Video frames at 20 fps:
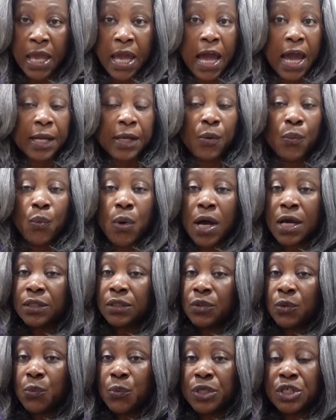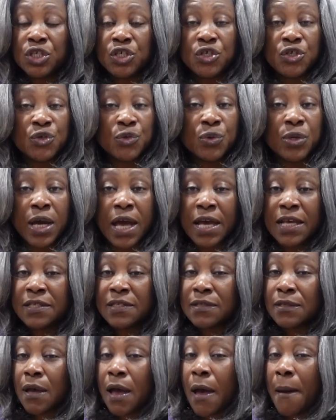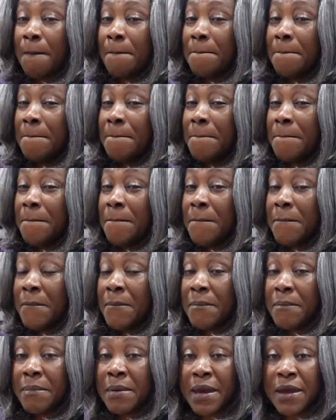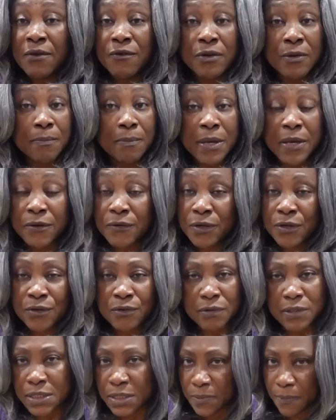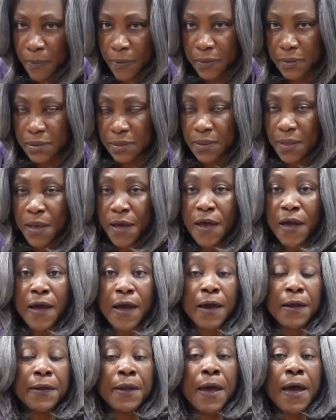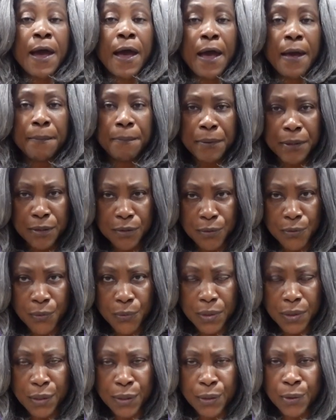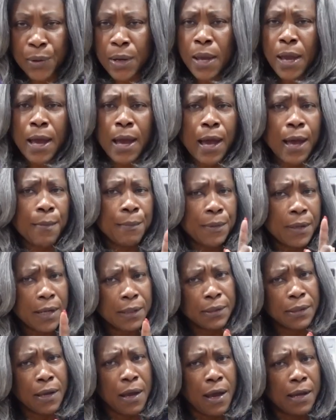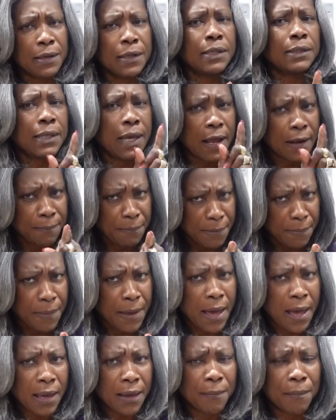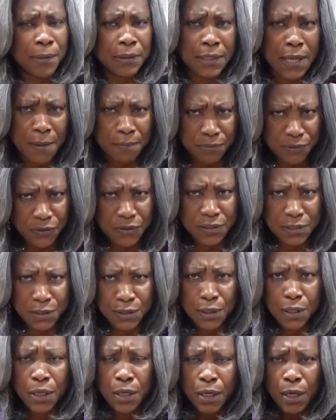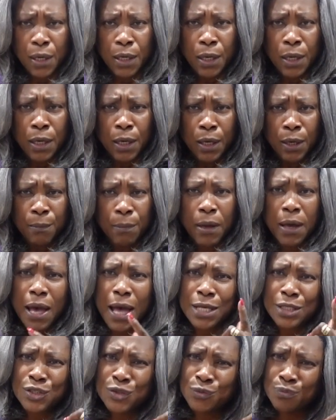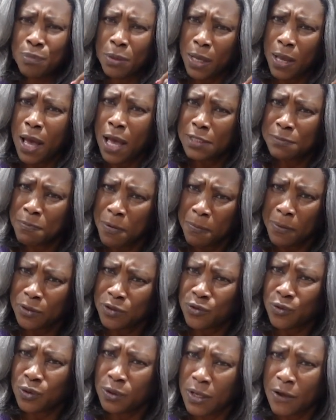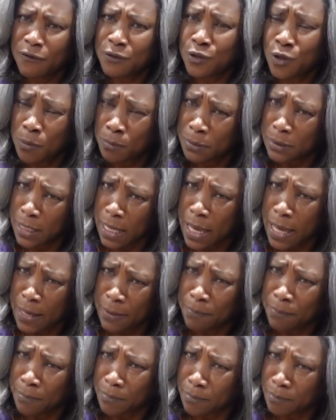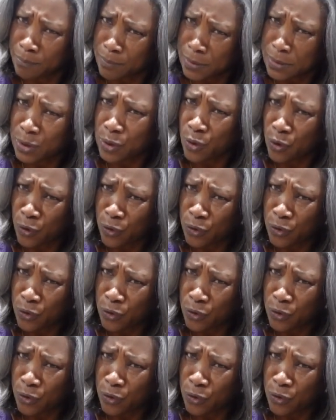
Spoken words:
And I want to wish you guys a Merry Christmas and a Happy New Year. I'm not gone yet, I'll be back, but I'm just because Mama Joan sometimes